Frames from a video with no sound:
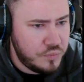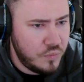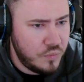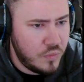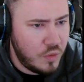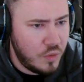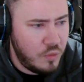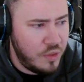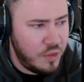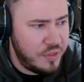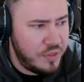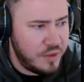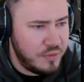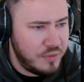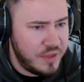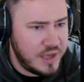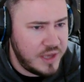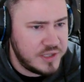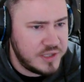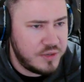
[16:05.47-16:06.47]
one thing
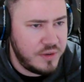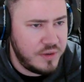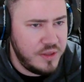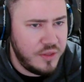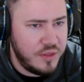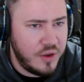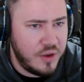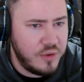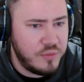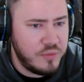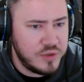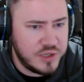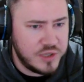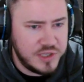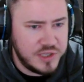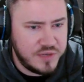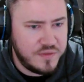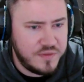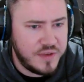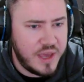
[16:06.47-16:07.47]
with ace queen though, which I
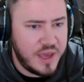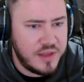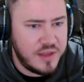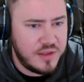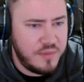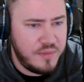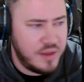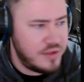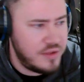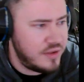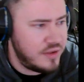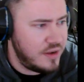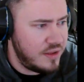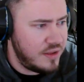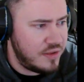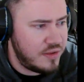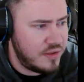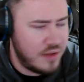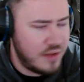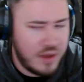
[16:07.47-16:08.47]
did forget to mention,
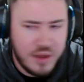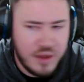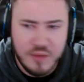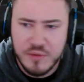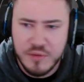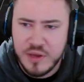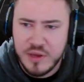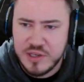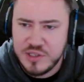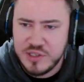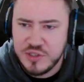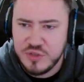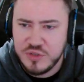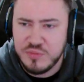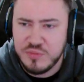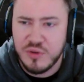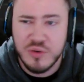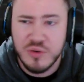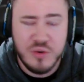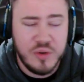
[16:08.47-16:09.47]
is we actually do
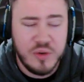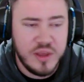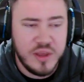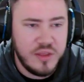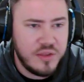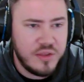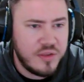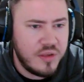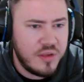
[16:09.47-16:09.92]
block queens.